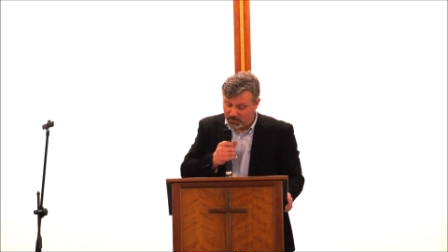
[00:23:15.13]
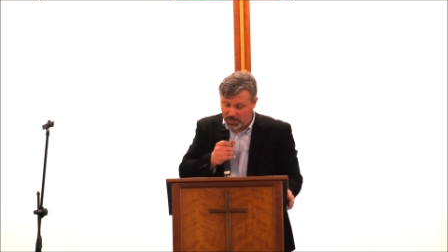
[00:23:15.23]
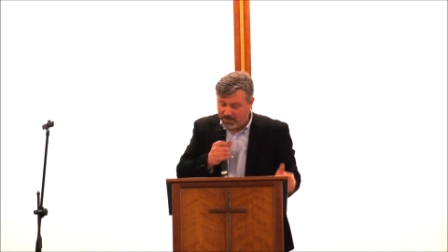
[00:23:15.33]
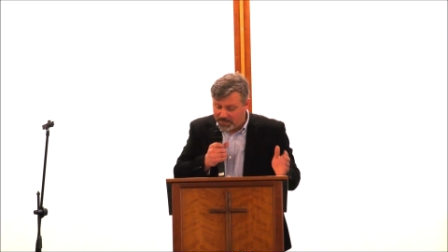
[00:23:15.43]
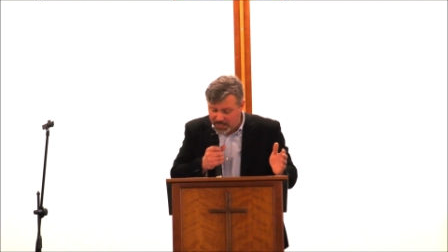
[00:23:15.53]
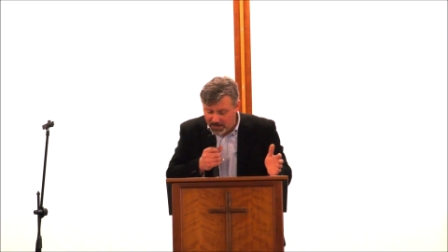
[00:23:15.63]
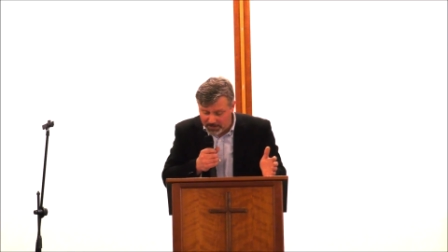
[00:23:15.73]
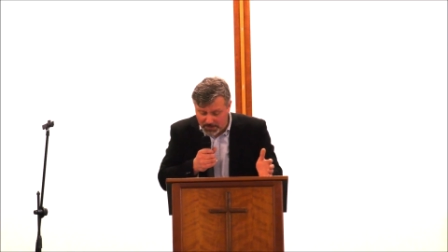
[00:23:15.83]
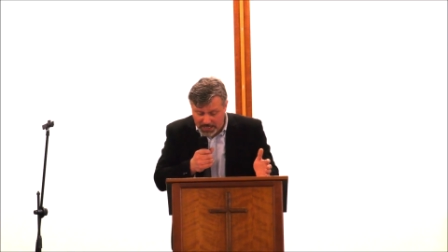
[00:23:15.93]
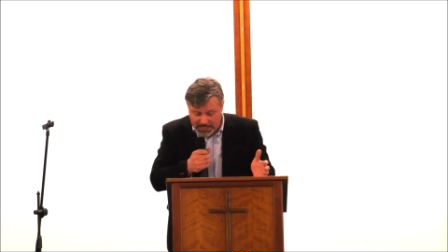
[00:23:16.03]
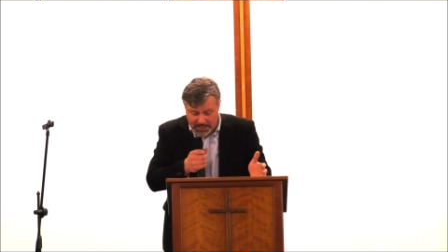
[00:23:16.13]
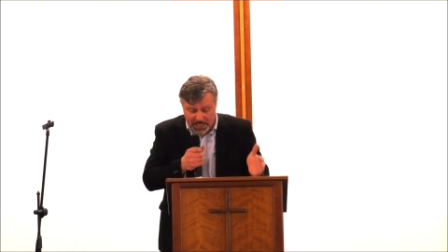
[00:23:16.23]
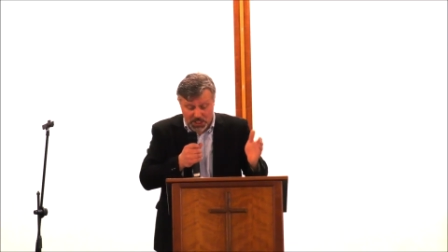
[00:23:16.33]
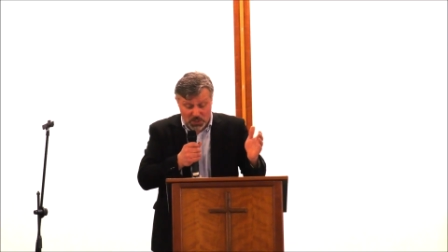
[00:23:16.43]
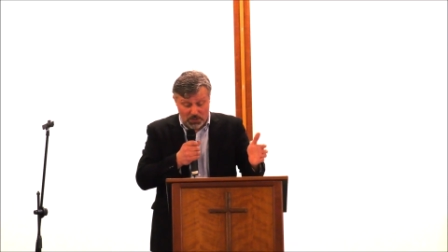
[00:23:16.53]
For everything God
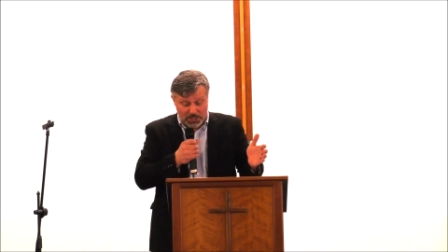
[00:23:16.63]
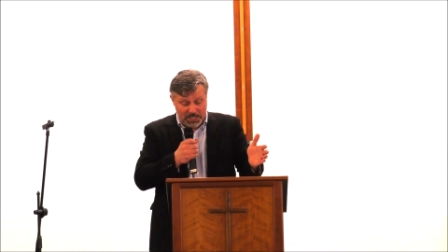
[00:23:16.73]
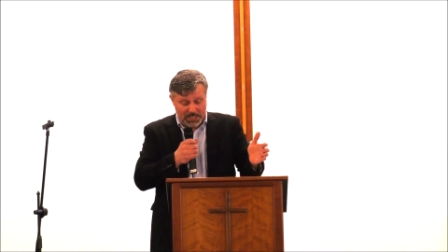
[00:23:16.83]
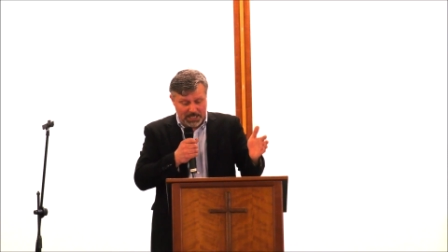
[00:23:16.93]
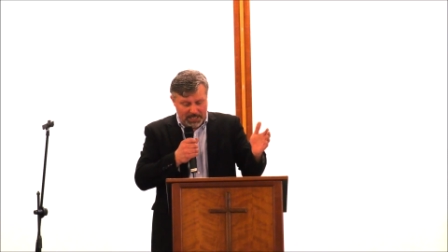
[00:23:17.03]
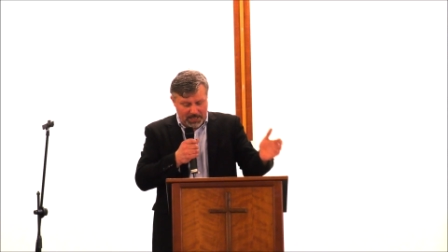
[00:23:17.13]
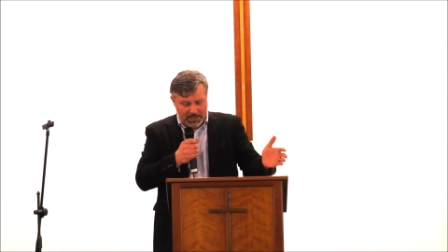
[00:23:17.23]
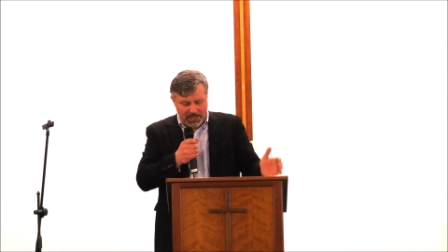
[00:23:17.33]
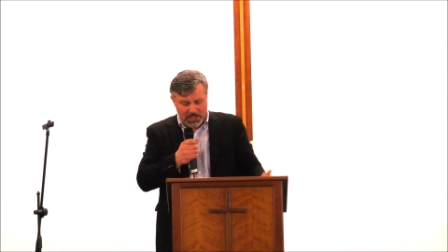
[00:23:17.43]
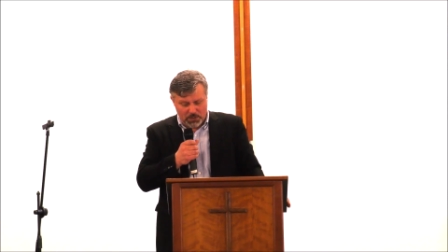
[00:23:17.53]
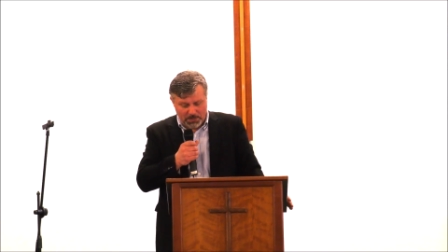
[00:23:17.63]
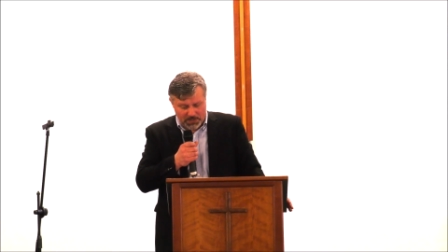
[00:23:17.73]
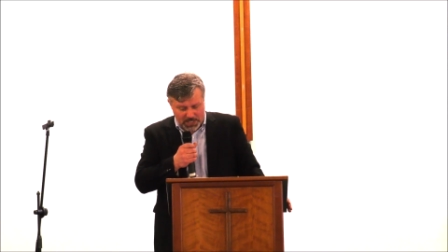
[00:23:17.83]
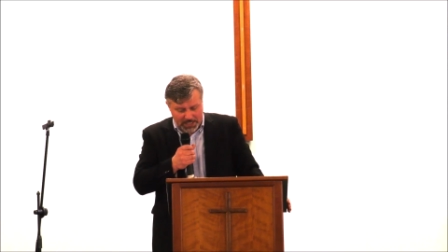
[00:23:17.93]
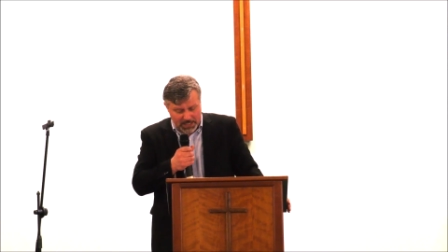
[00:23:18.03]
created is good, and nothing is to be
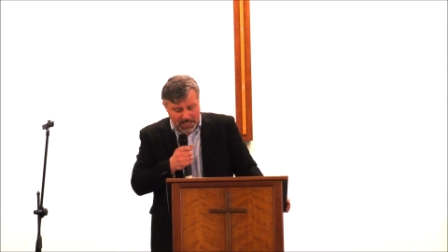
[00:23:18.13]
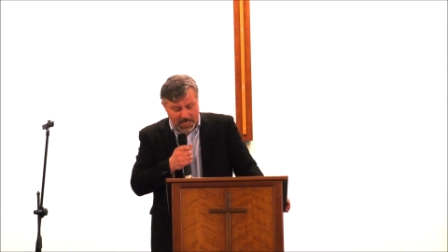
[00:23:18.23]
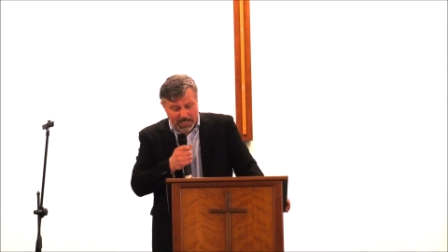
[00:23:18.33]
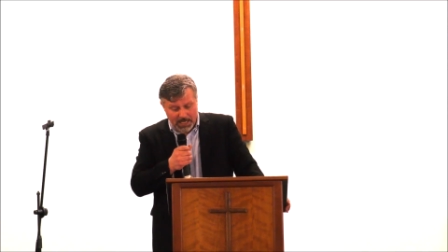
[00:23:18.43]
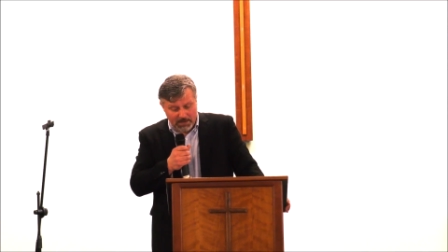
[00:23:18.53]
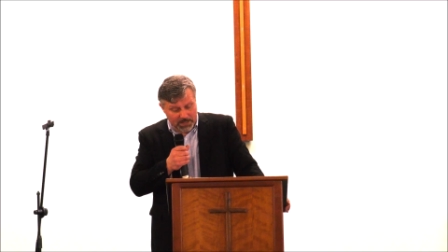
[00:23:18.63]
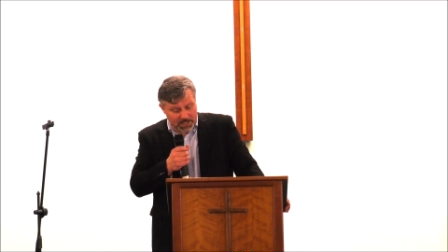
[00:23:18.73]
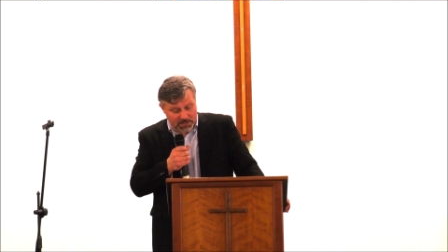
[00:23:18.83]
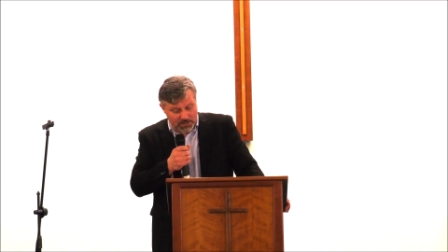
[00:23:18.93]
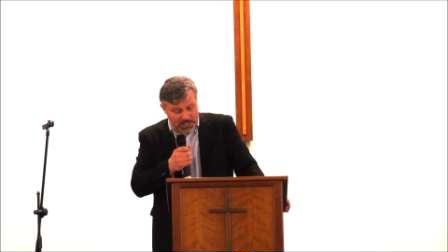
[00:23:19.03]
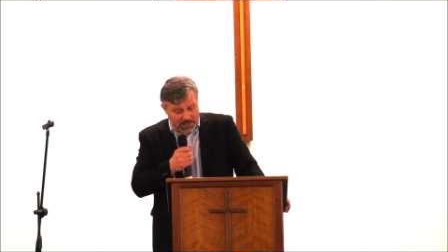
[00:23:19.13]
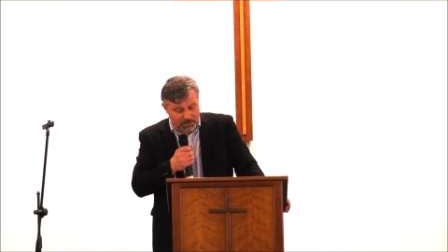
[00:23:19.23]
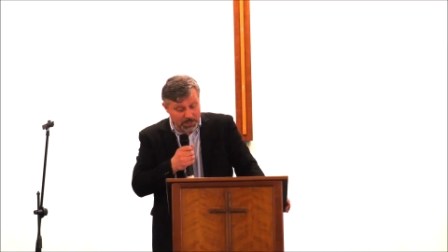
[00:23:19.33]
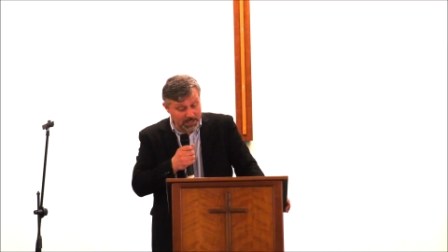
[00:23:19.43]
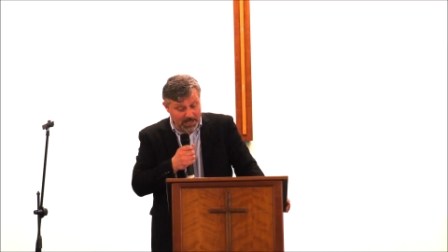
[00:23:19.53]
rejected if it is
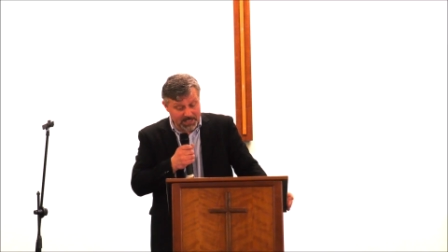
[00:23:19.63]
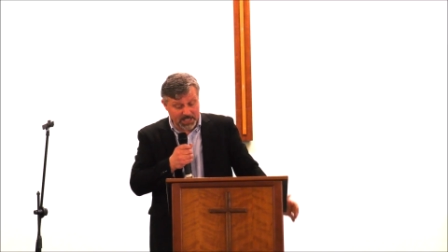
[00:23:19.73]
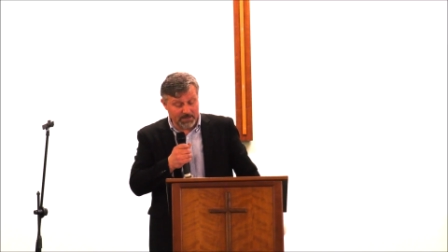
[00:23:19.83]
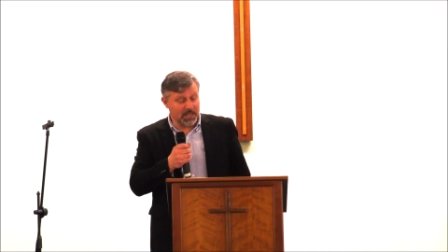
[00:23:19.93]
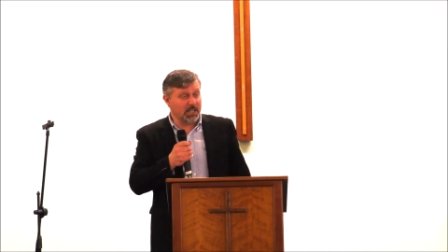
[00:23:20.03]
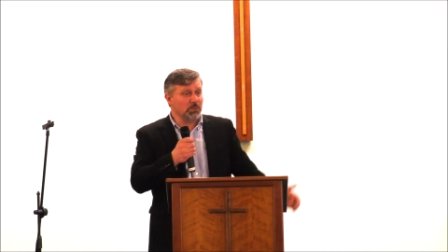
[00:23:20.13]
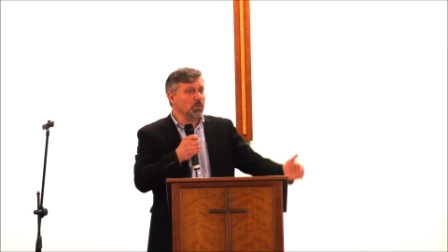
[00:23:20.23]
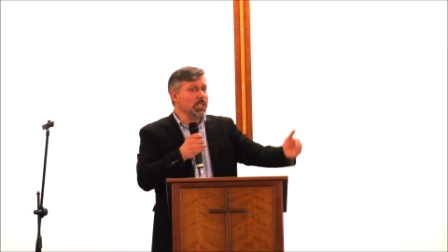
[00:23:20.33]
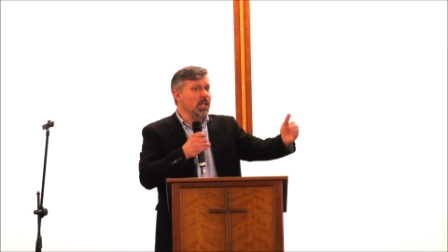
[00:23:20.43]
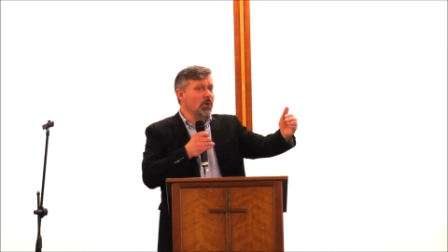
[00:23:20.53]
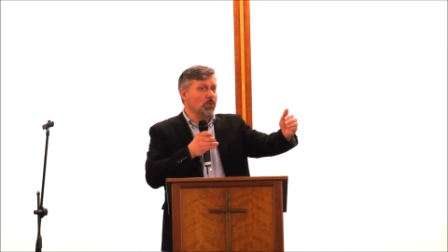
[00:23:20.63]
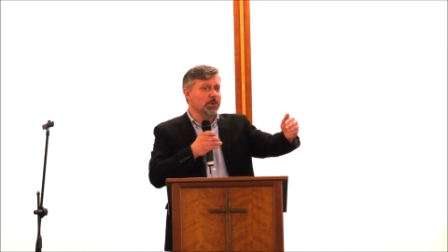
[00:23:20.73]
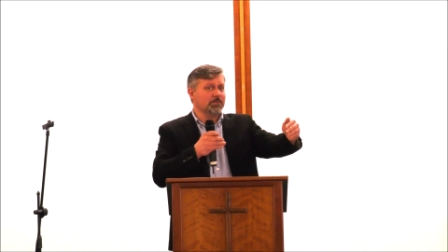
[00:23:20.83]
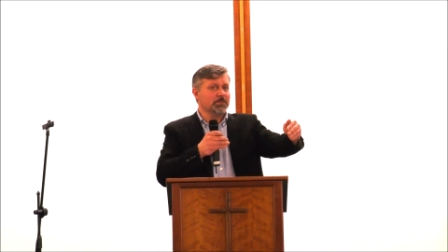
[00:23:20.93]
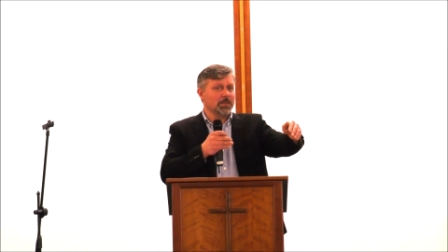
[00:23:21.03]
received with thanksgiving. And we
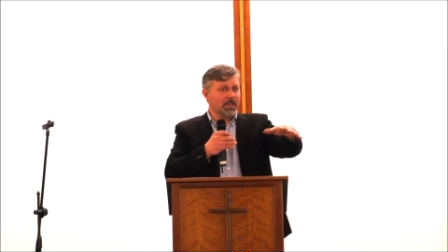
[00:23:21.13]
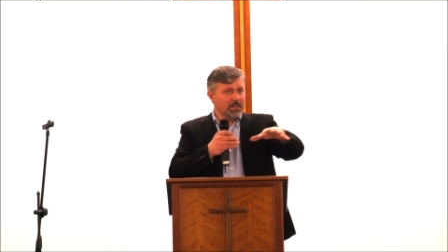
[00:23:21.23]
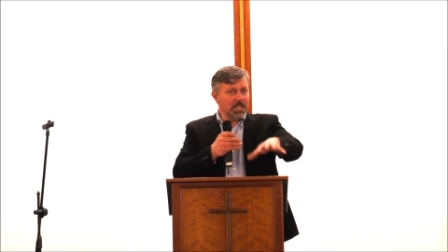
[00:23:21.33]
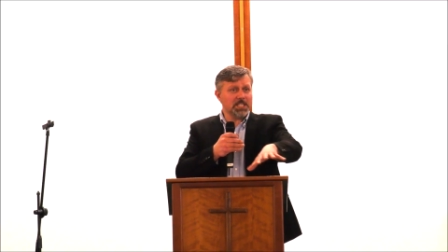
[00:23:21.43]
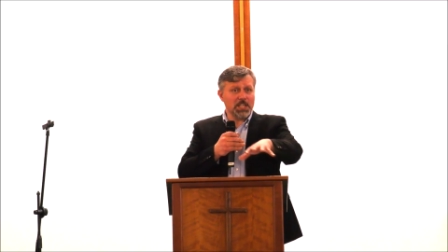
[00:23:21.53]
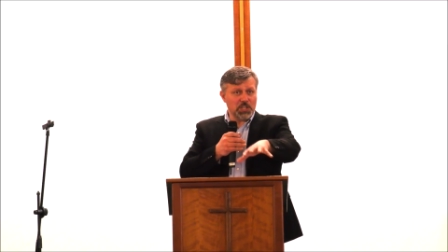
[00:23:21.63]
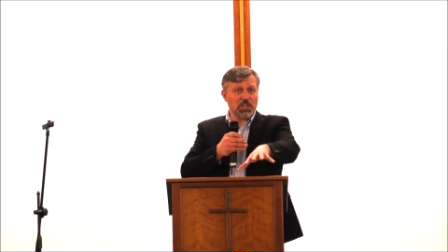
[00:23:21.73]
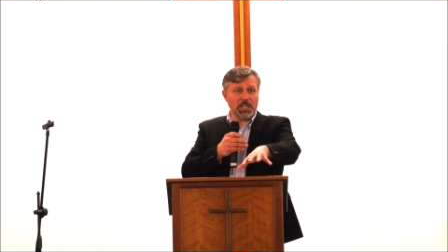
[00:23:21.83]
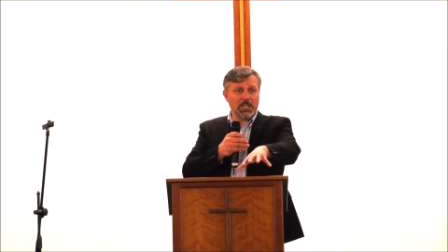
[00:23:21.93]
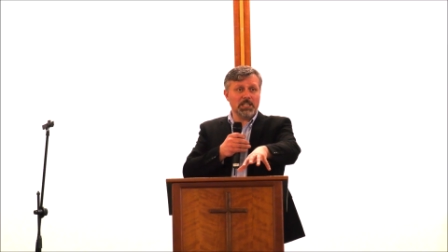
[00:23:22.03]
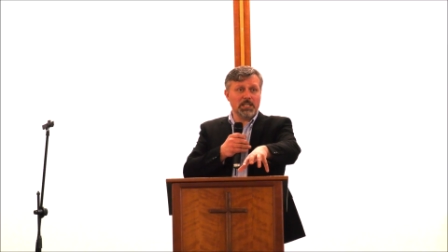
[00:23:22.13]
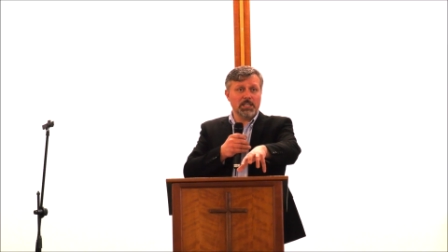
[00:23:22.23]
know this teaching